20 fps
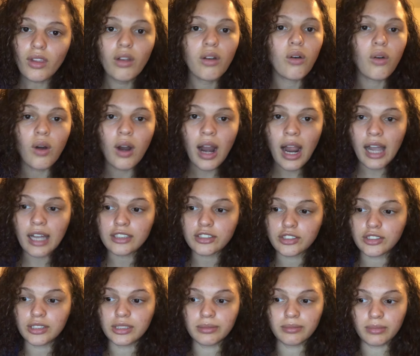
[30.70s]
or
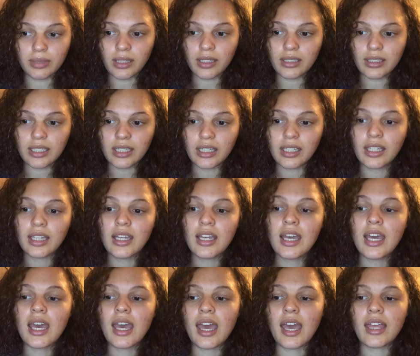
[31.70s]
hydrogen bonding.
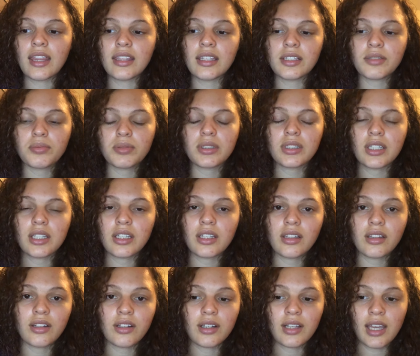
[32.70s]
In this
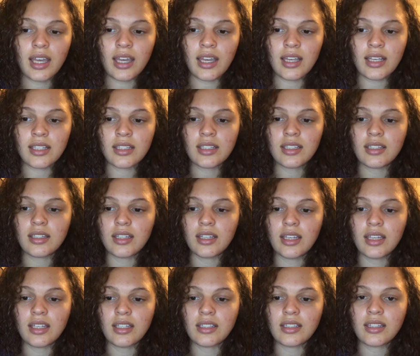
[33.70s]
particular case,
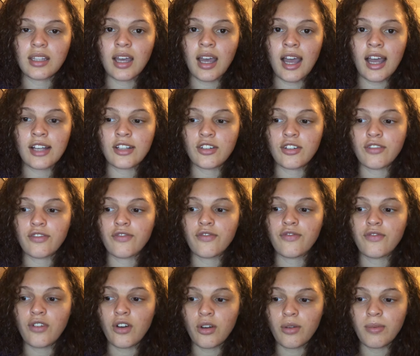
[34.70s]
is the
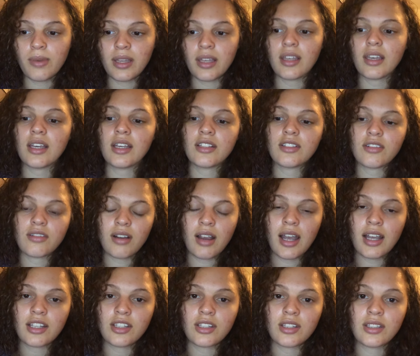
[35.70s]
hydrophobic
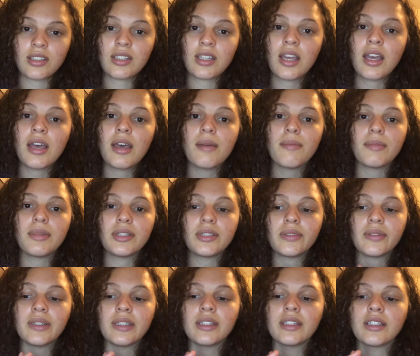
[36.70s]
interactions
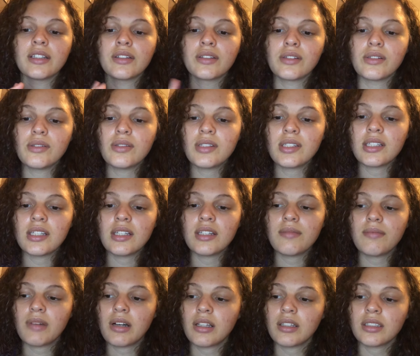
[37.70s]
between the leucine
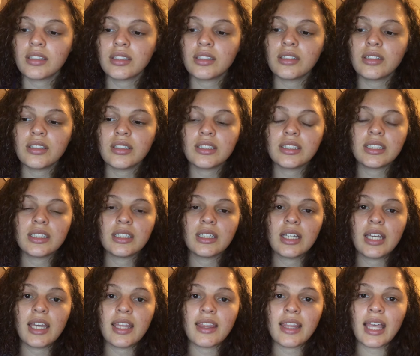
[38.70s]
molecules
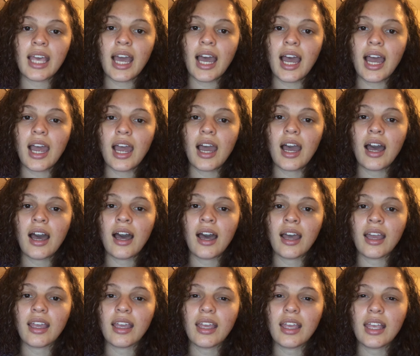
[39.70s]
and
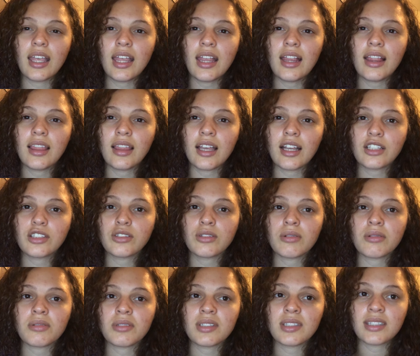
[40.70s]
the
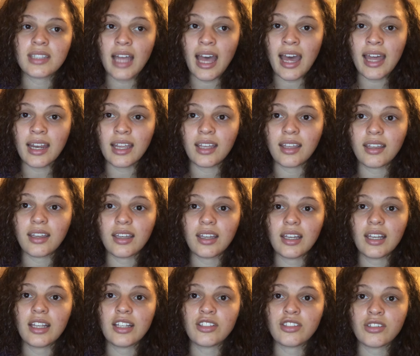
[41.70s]
electrostatic
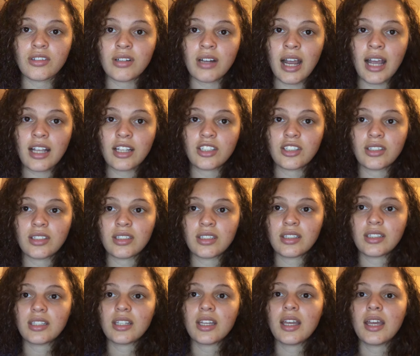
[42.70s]

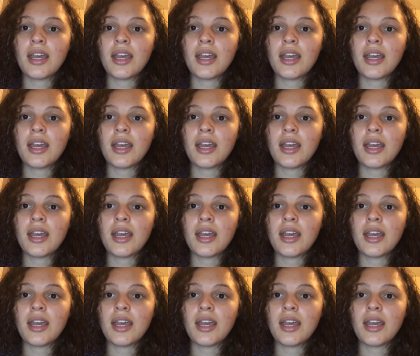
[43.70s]
interactions